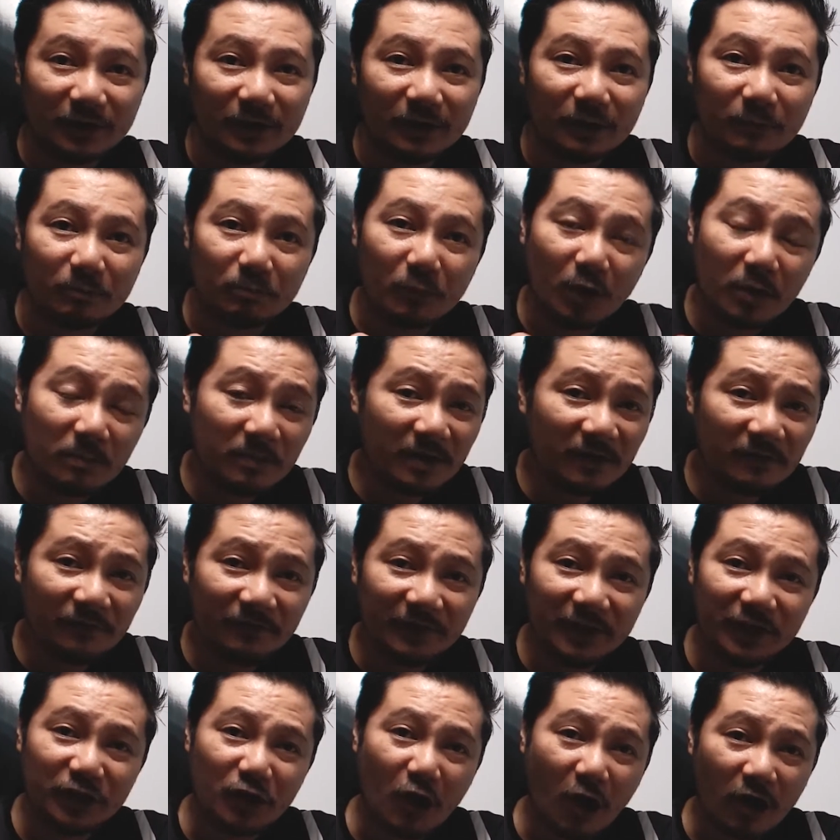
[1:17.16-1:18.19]
mobile
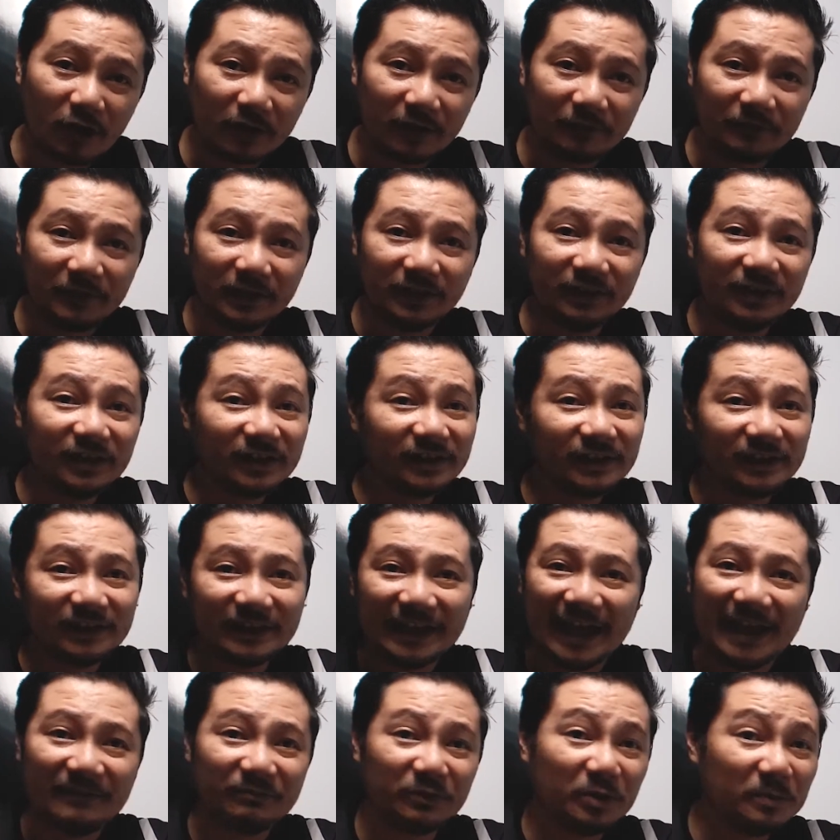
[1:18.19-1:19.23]
videography doesn't
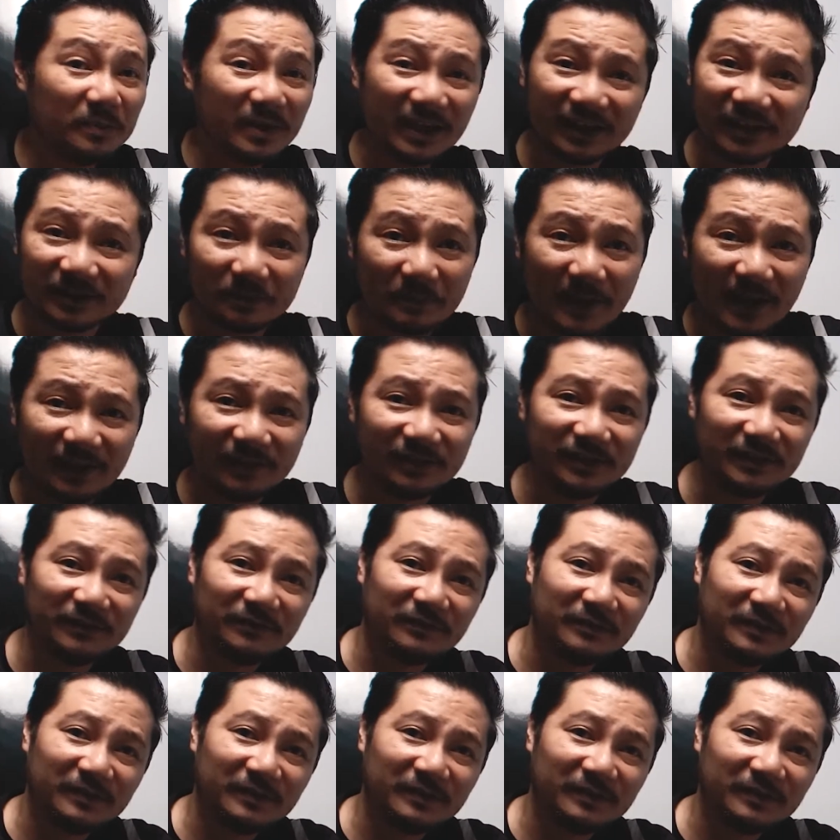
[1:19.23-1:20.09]
have to be expensive.